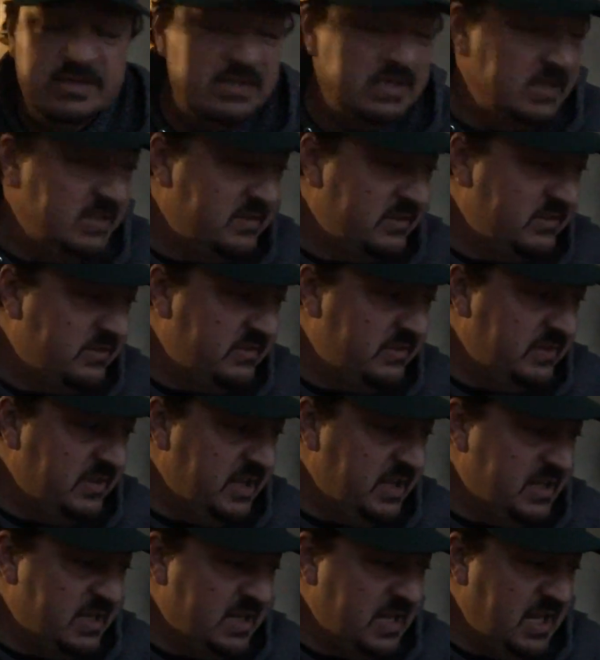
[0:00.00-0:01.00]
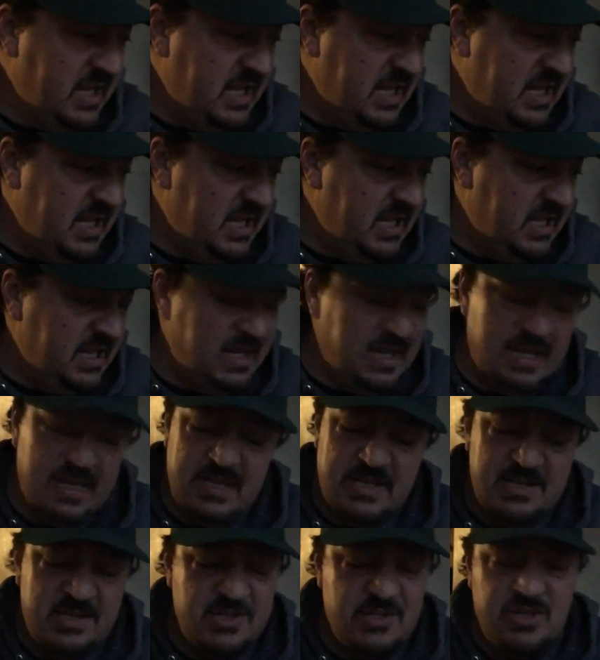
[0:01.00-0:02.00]
it's it, it,
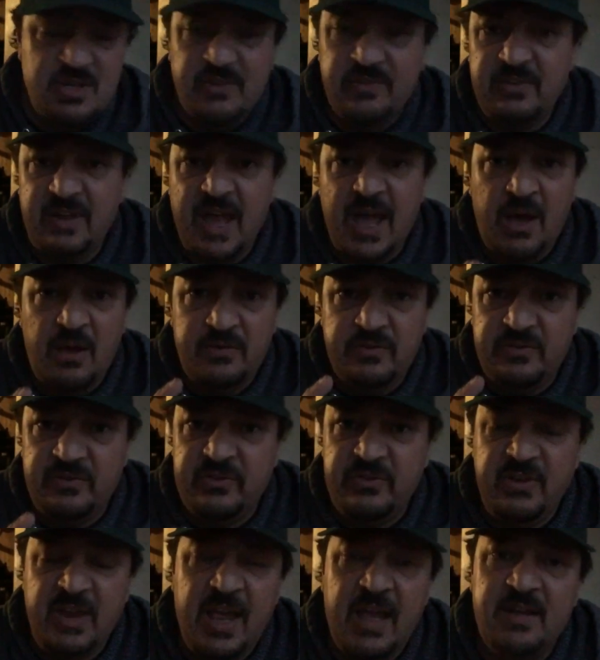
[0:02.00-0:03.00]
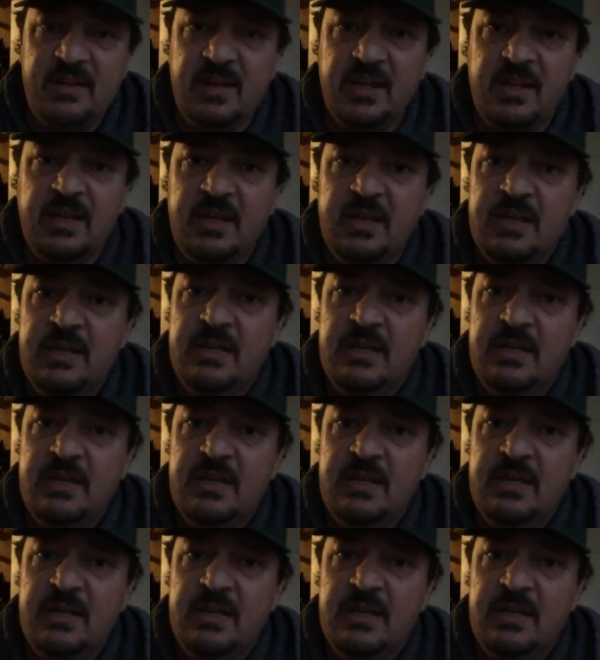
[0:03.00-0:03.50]
just outstanding.